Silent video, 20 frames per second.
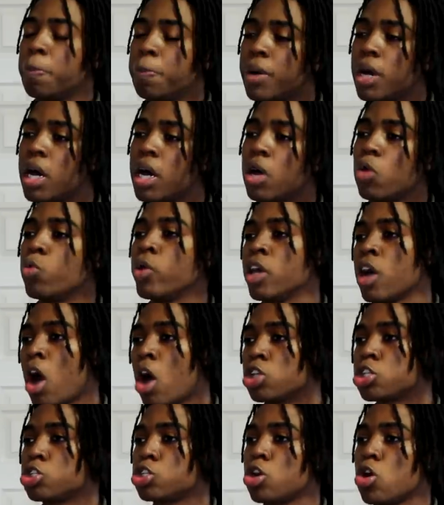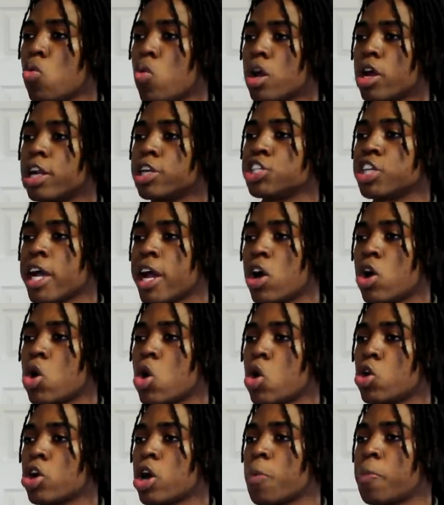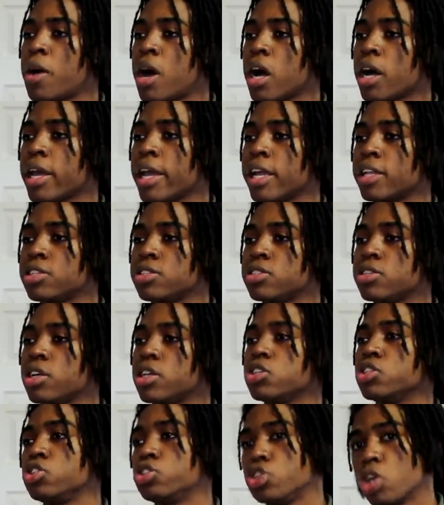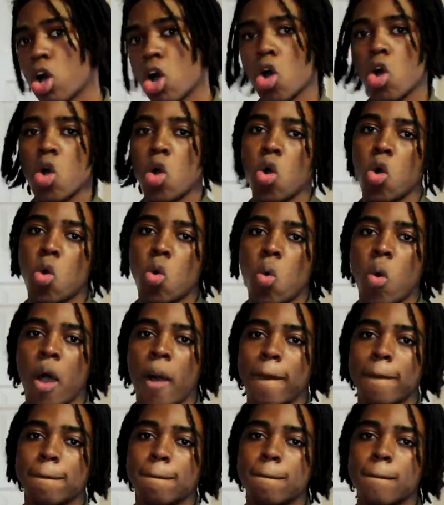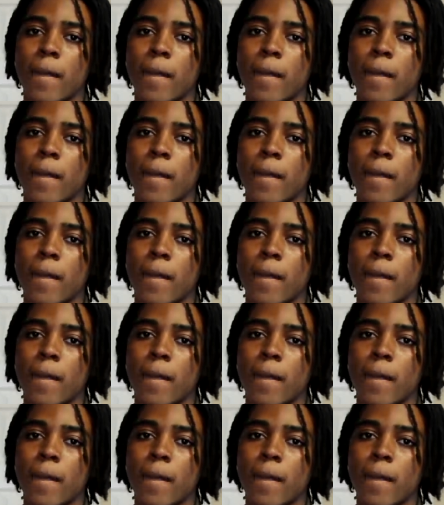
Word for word: But we also don't want a giant hole in our pockets. So